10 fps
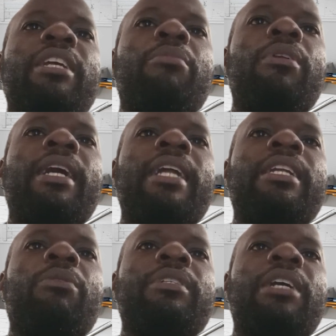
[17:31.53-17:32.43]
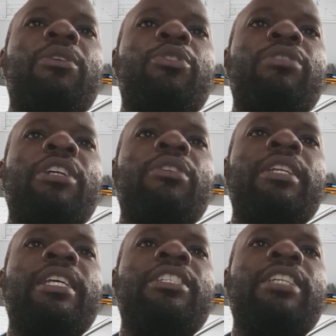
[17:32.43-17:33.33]
enable underwater
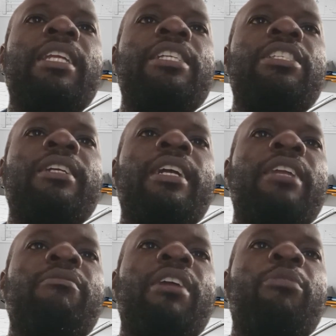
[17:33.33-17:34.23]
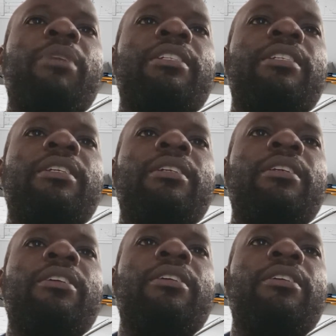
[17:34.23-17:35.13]
construction in challenging environment.
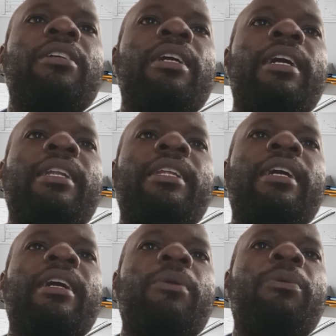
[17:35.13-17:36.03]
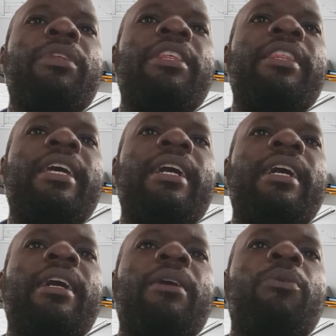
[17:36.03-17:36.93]
And with
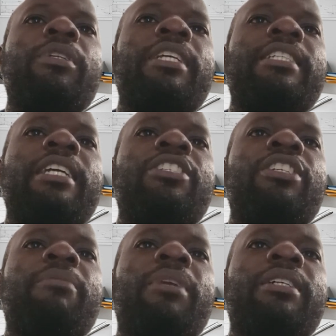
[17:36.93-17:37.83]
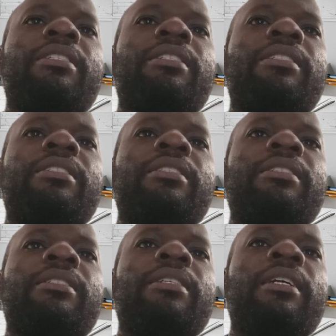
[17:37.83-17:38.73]
their watertight chambers
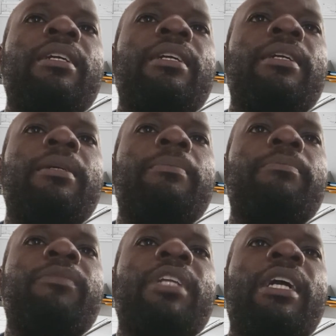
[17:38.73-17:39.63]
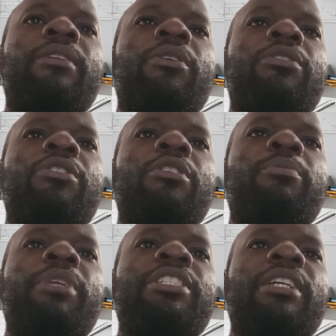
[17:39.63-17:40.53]
and controlled
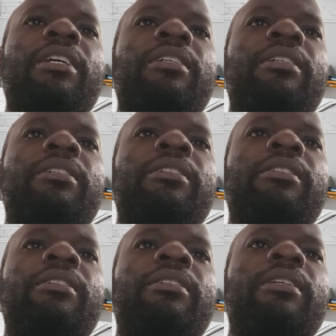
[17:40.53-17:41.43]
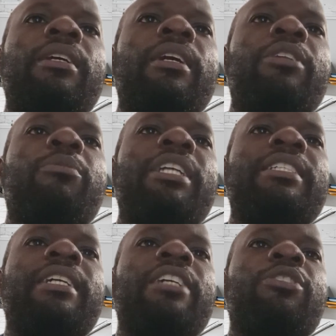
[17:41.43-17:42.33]
pressure,
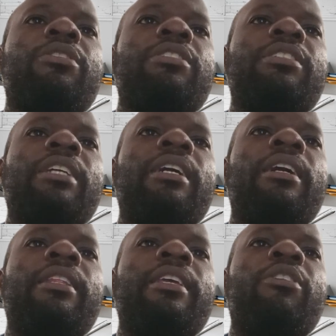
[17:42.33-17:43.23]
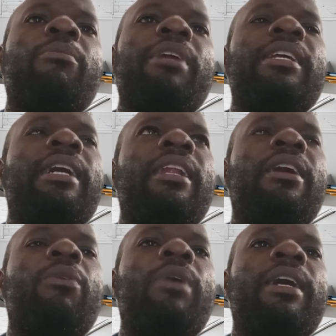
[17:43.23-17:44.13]
pneumatic caissons, they normally
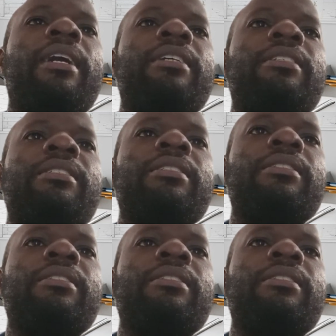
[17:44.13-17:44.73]
allow workers